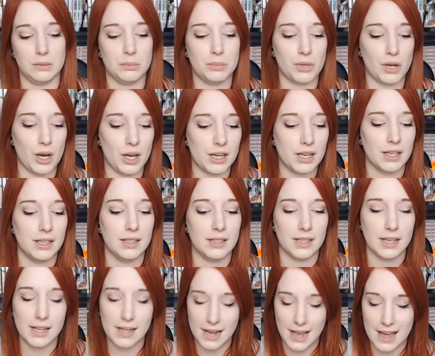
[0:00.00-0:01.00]
but
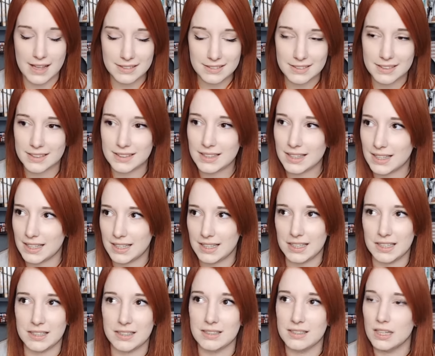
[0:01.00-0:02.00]
it ended
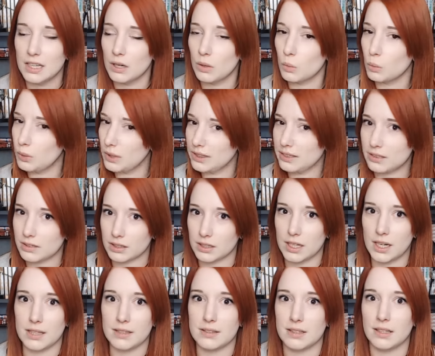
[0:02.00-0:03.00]
in winter,
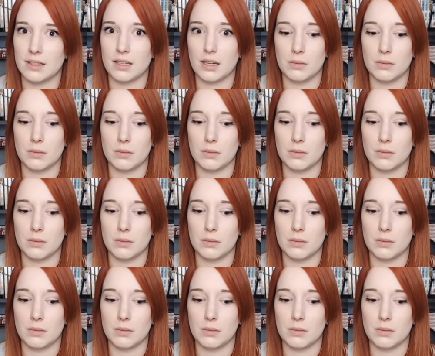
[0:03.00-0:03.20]
I think.